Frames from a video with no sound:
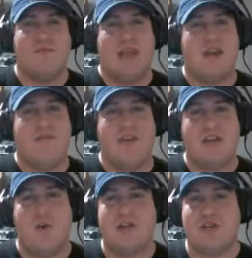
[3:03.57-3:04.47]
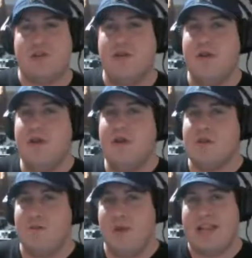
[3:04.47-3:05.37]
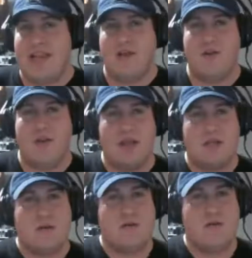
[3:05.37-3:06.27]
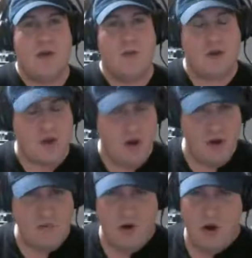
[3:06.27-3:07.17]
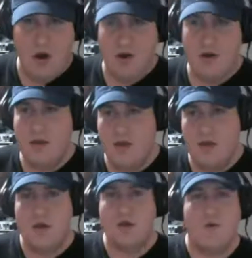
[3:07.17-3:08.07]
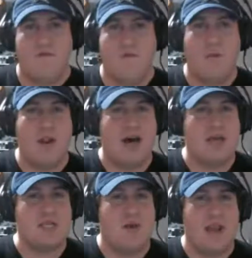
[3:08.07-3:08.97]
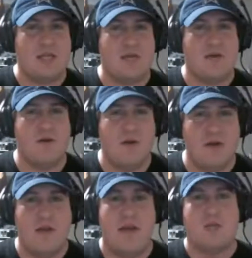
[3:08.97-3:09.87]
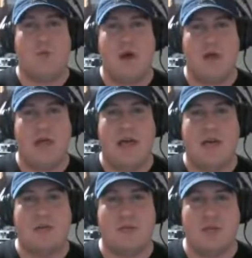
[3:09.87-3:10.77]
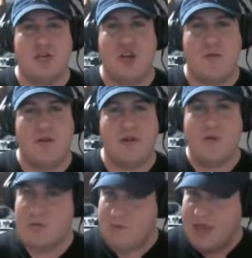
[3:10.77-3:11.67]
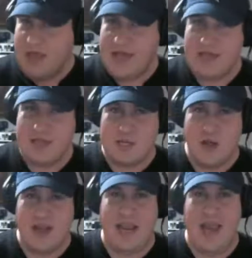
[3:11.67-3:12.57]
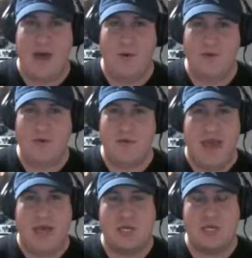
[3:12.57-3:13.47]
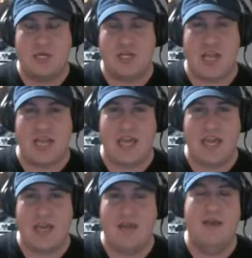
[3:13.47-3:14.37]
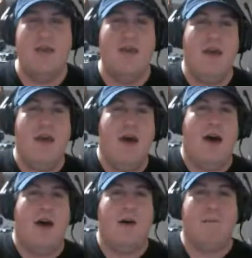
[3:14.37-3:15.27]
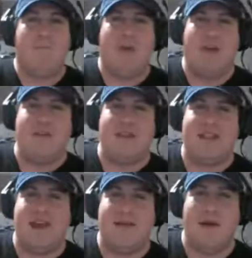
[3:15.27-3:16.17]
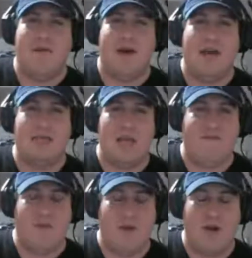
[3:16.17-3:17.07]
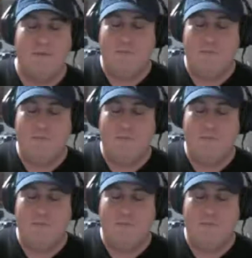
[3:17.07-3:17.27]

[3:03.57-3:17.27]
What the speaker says: the end of each question to write down your answer. And when you're called upon, you'll verbalize your answer, show it. Spelling does not count. Ask JTE. I think that applies everywhere.